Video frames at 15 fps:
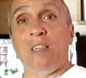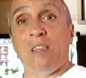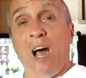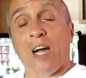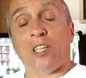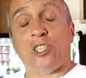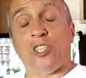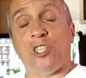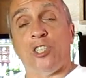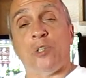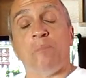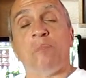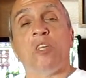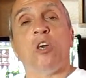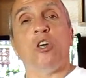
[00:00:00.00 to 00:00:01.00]

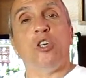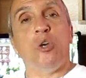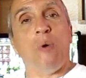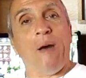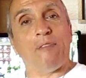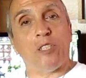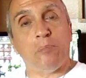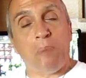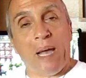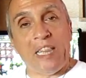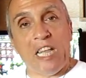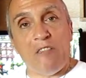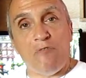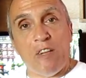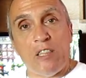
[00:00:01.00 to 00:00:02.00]
reductions. You have
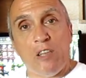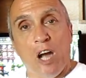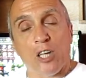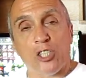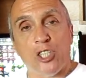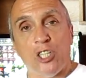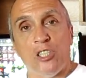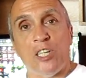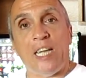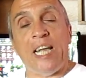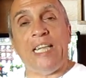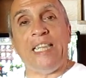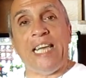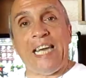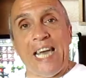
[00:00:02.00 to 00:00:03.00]
spending reductions
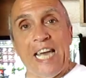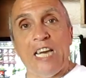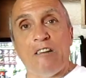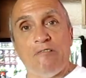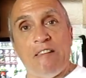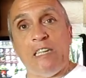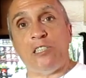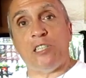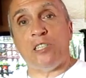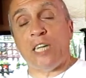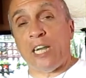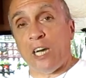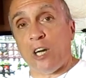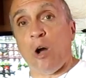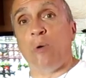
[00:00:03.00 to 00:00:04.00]
in the increases
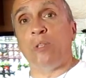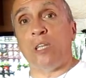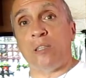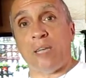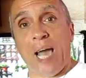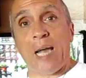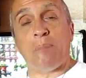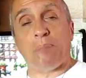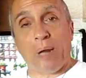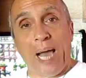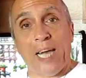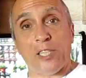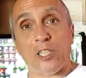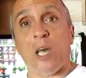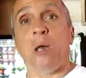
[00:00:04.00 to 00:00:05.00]
that are going to take
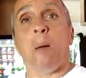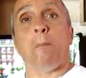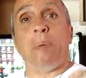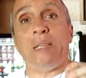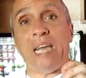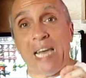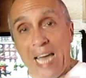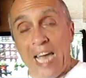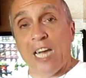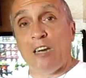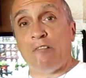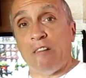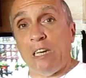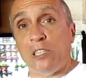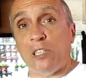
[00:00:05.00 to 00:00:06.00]
place, but the
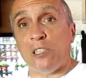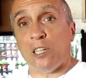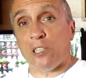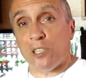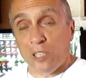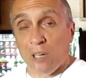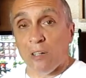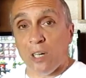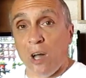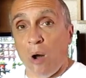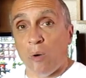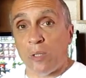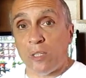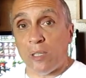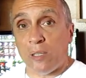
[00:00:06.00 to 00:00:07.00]
increases are still
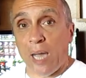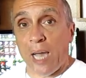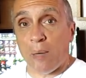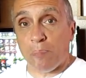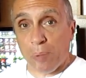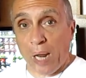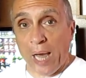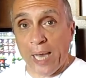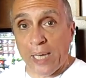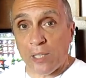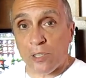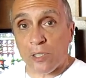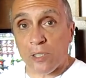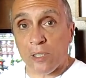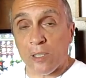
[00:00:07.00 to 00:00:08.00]
going to take
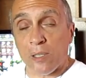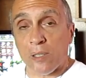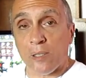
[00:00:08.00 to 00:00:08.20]
place.